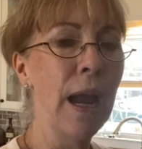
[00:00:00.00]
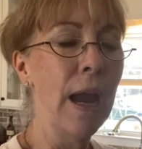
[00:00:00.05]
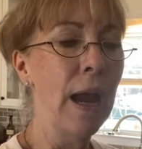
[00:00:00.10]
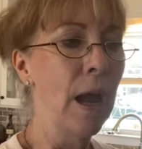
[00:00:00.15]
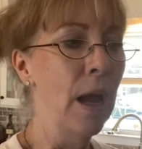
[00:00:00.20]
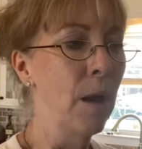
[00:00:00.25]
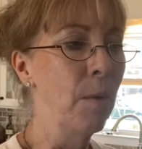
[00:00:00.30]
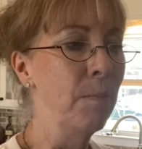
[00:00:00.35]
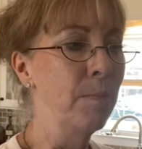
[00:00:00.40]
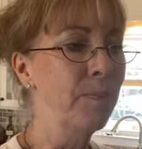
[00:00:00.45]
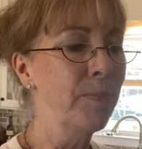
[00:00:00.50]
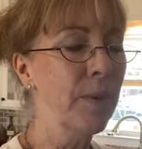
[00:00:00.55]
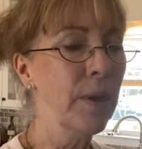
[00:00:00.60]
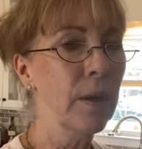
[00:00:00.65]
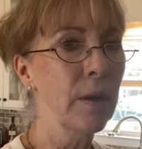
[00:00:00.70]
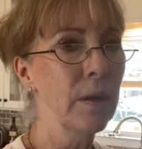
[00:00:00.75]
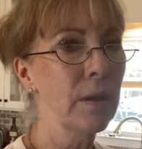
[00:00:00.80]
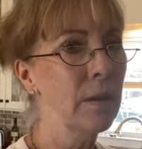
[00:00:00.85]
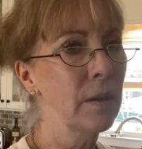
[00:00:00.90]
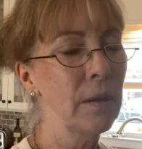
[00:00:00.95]

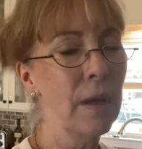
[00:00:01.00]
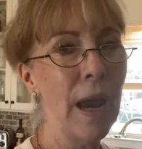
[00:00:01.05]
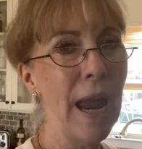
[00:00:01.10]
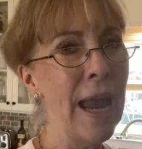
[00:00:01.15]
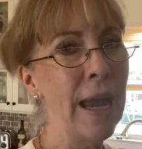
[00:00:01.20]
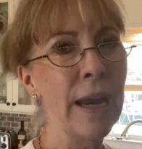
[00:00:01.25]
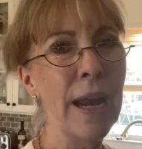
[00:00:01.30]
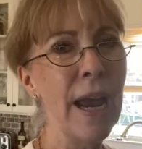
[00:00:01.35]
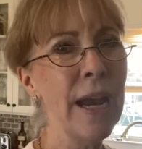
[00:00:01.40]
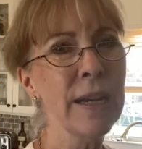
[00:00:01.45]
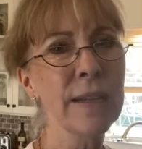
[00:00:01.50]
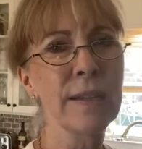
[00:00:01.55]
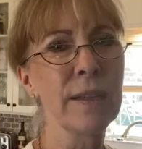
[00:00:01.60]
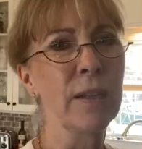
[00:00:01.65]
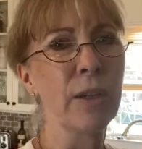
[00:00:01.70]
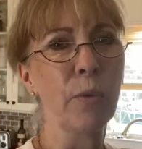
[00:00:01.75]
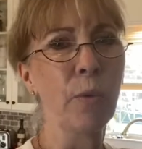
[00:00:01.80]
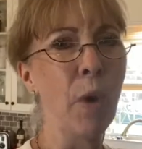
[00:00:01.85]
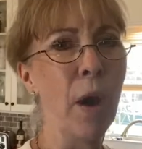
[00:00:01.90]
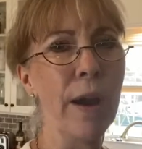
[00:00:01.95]
an
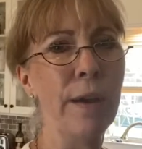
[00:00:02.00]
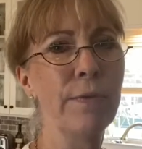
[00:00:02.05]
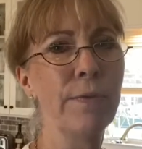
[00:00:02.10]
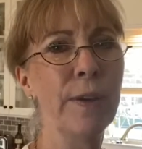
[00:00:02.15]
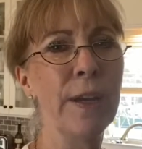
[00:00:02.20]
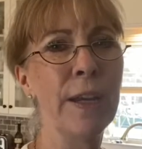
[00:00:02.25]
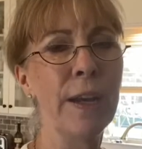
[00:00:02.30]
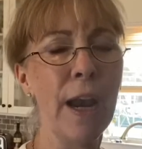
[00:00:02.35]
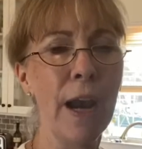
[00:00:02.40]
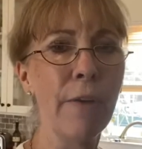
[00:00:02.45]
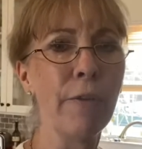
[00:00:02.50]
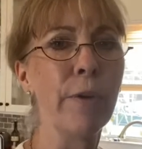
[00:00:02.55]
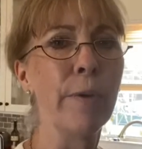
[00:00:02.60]
excellent wife in every